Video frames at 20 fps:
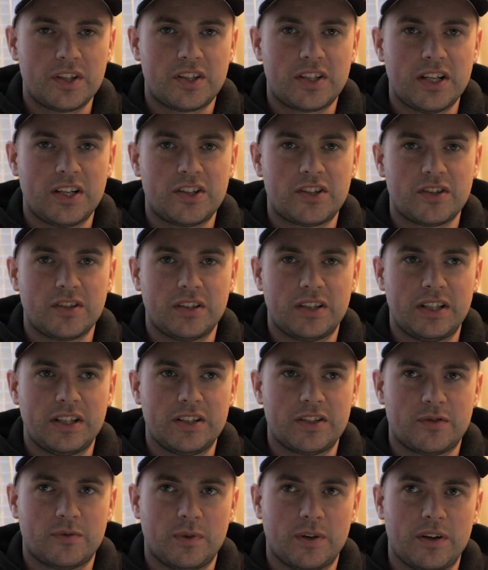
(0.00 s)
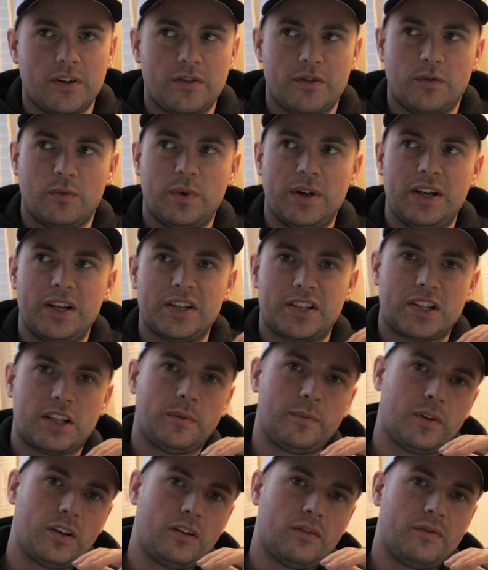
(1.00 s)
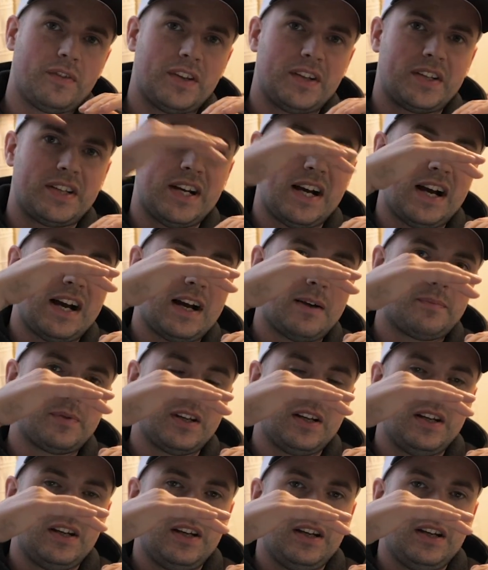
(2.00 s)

essentially is where the wind is coming over the top,